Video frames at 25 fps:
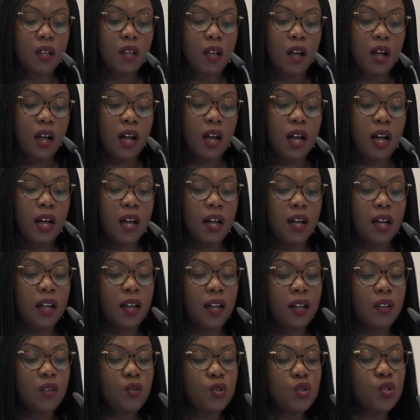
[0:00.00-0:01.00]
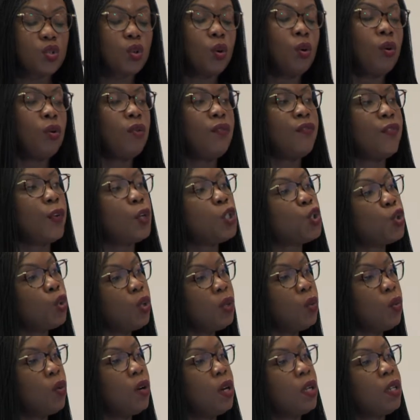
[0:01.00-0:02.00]
So
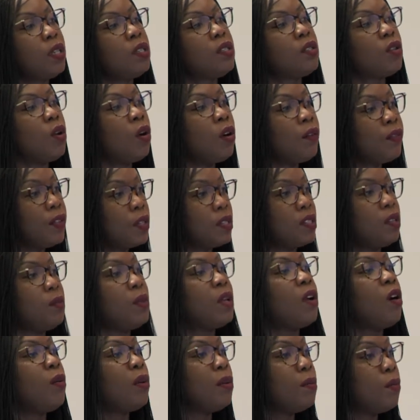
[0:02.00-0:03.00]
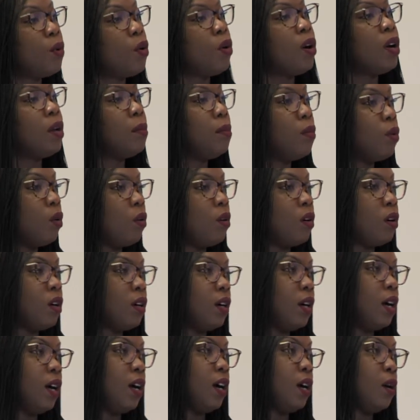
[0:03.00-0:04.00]
virtual work is obviously becoming more and more
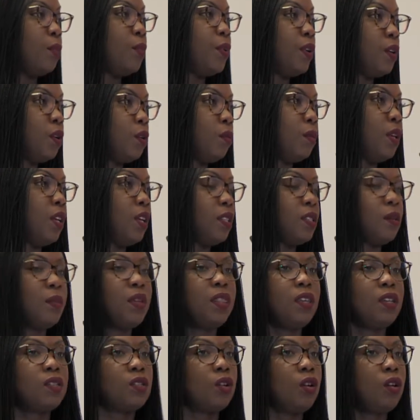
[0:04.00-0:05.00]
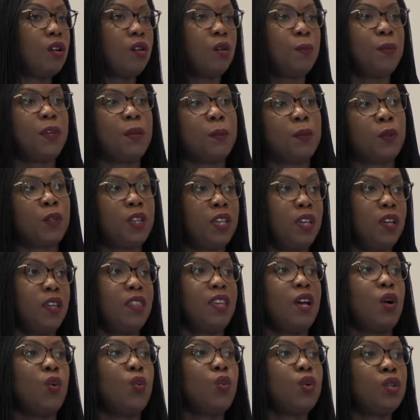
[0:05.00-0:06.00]
predominant. I mean, there's a lot of people here
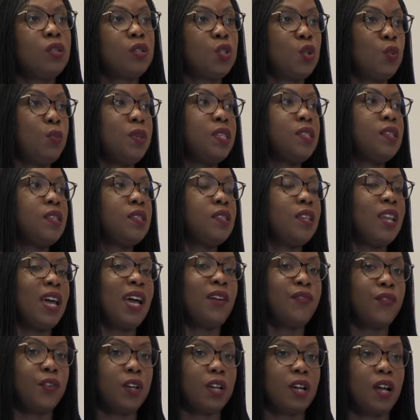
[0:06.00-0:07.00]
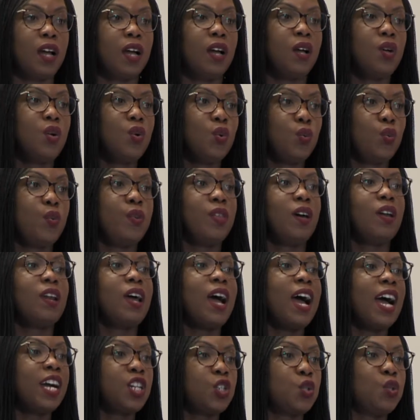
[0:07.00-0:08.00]
that will do business in Africa without
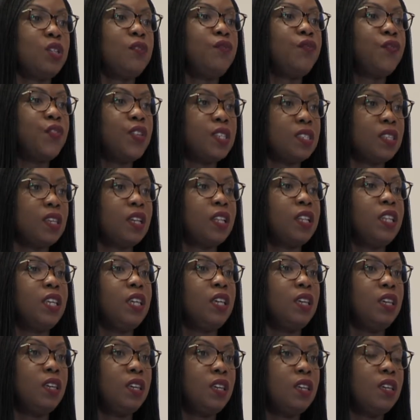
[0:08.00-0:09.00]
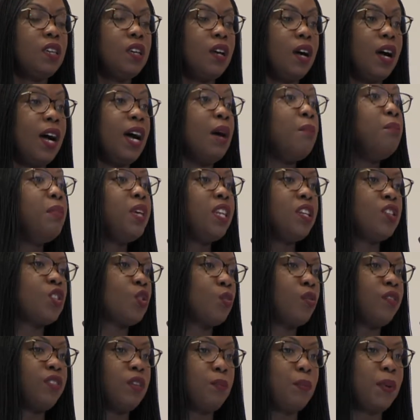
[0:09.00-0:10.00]
actually physically meeting
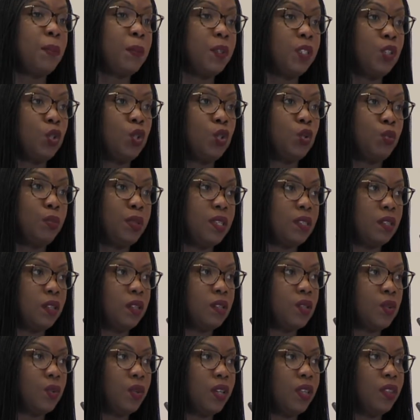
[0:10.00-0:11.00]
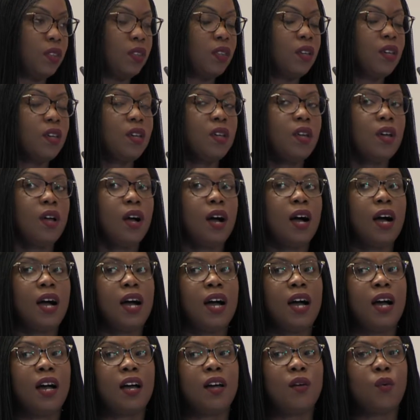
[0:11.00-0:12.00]
some of the people they will do business with.
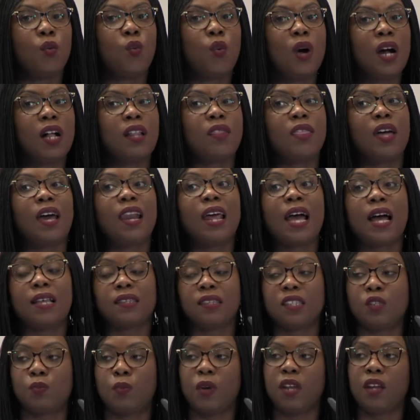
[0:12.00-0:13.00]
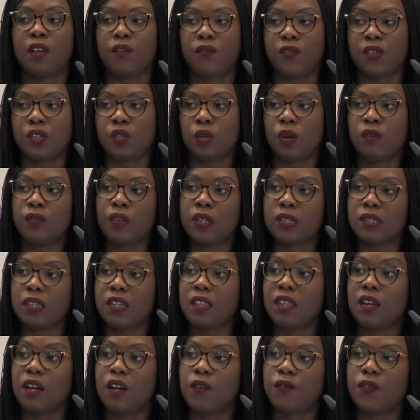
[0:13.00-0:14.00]
While that has its benefits, obviously
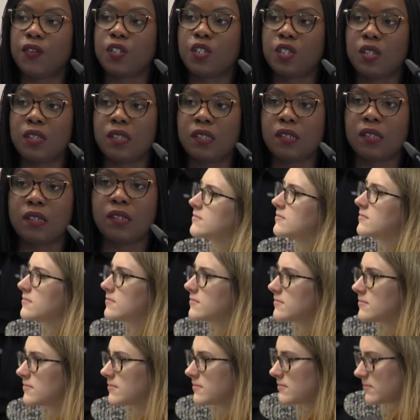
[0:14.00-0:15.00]
there are efficiencies there.